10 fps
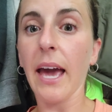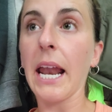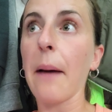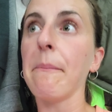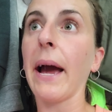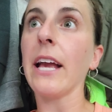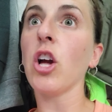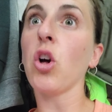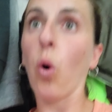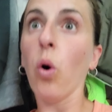and my
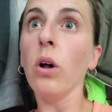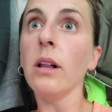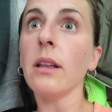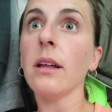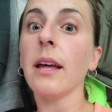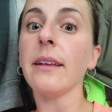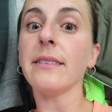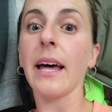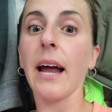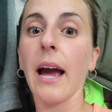goal is
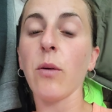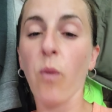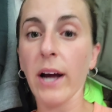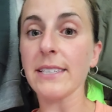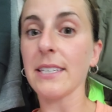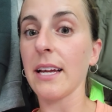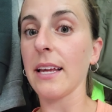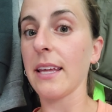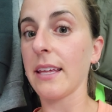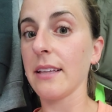that I want to
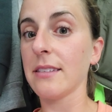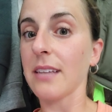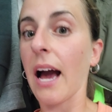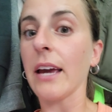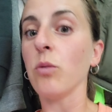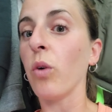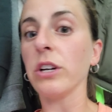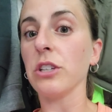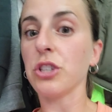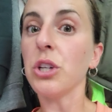sign 1
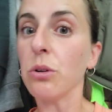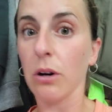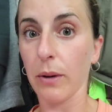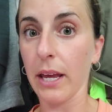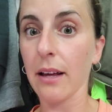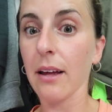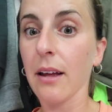or 2 a week.